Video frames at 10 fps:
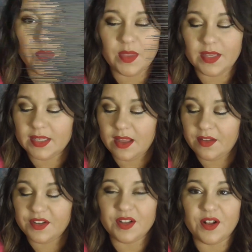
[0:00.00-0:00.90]
This
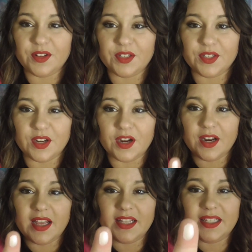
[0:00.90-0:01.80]
color is called
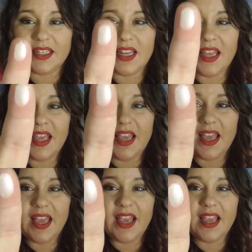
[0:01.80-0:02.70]
Stardust.
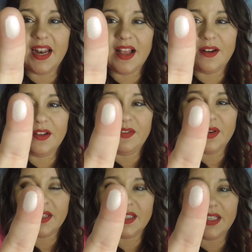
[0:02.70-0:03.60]
And I don't know if you
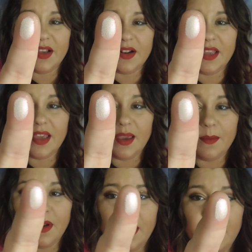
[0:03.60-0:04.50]
can see on
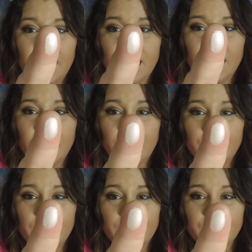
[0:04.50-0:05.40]
camera,
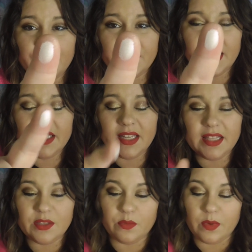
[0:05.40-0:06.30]
but in person it has like
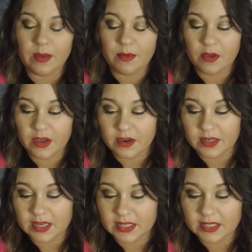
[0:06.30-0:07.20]
this rainbow
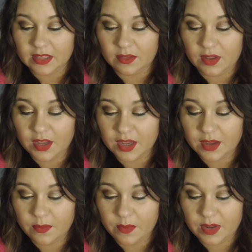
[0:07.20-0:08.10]
iridescent look
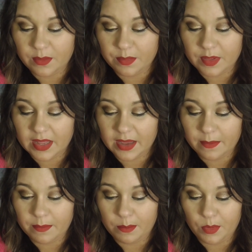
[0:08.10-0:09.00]
when you
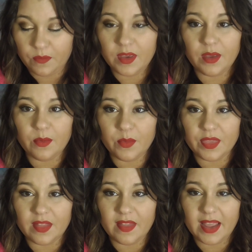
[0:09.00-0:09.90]
like move it
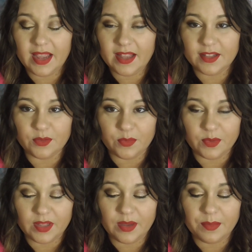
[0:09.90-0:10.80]
with the light. It's
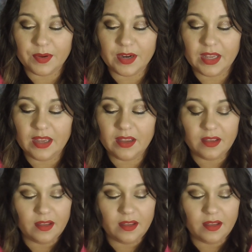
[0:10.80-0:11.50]
really pretty.